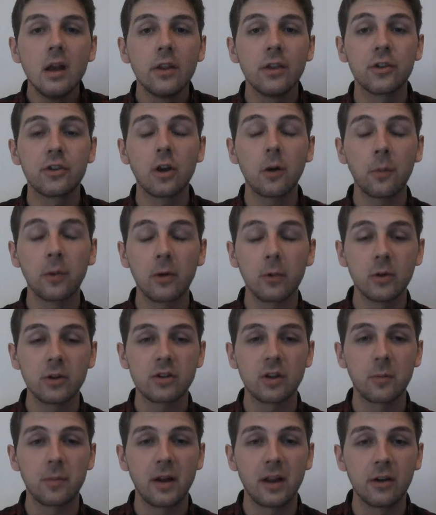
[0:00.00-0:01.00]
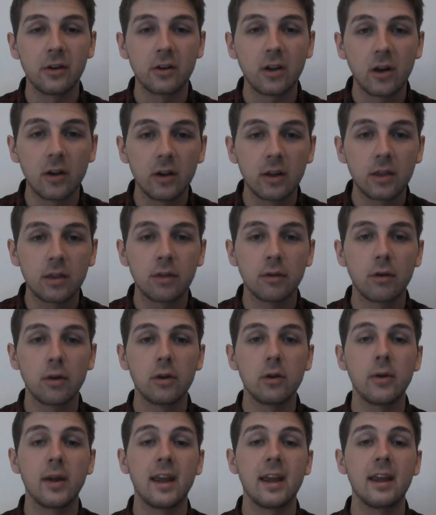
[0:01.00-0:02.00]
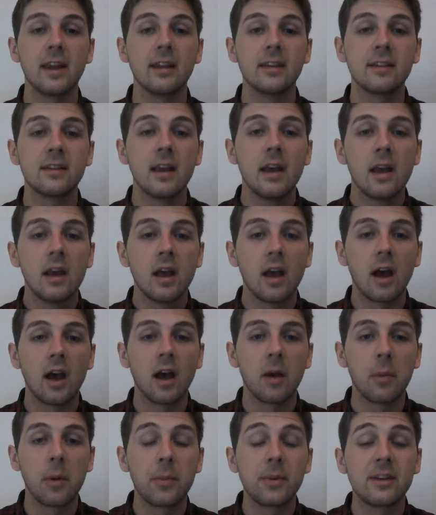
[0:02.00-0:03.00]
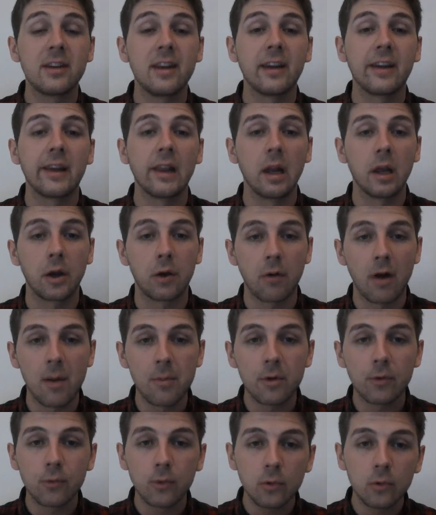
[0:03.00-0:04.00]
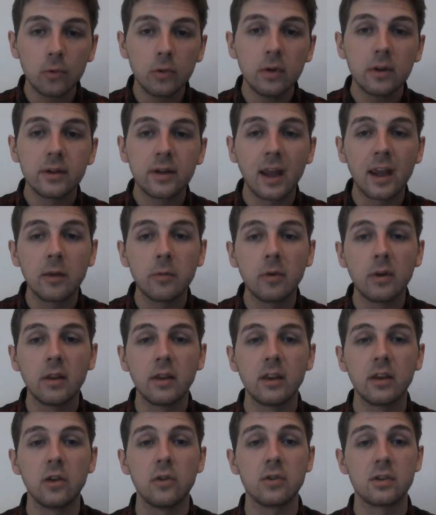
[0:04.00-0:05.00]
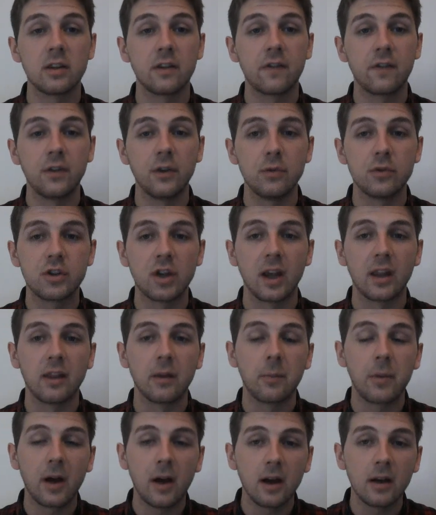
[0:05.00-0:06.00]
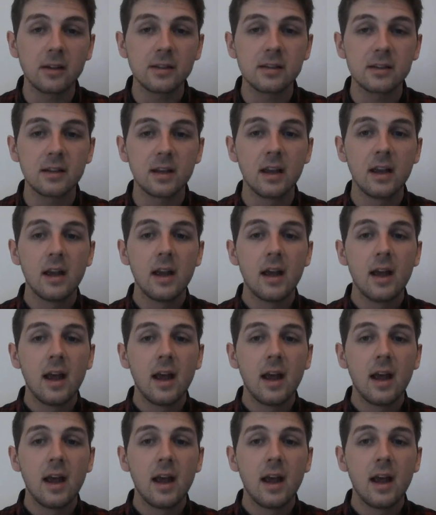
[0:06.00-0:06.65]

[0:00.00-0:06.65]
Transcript: The topic which I plan on going through is a particular grammar rule, namely the use of future in the past.